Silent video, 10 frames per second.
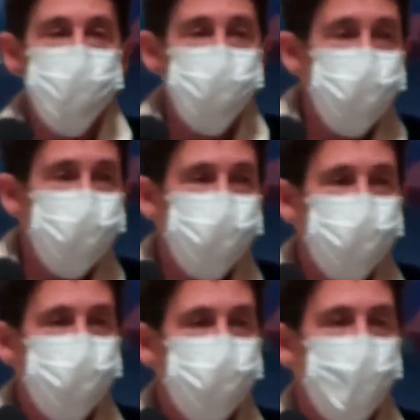which she
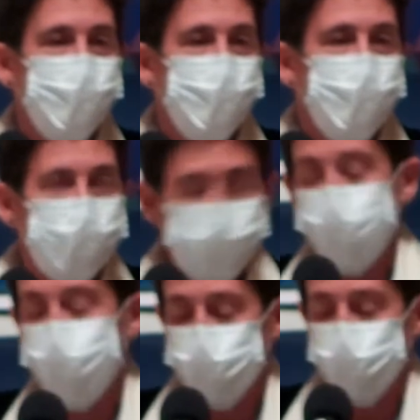sees
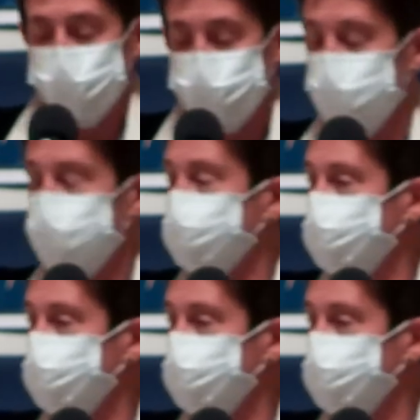in line with